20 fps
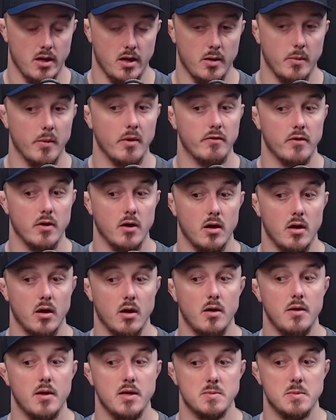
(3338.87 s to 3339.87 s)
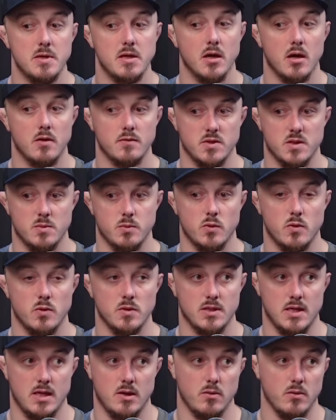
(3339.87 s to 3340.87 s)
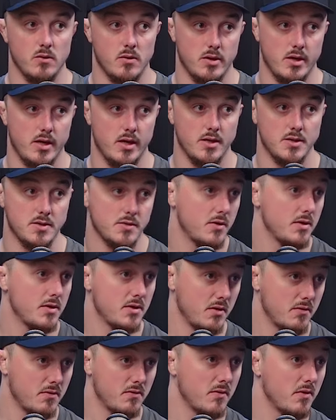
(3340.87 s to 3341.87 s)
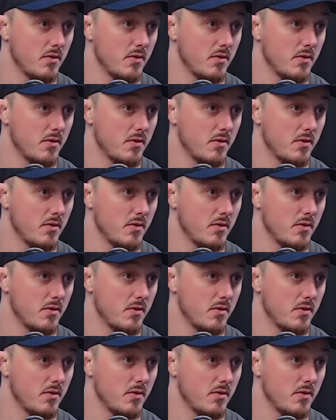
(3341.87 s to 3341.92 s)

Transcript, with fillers: However, there's been other sports out there, sorry to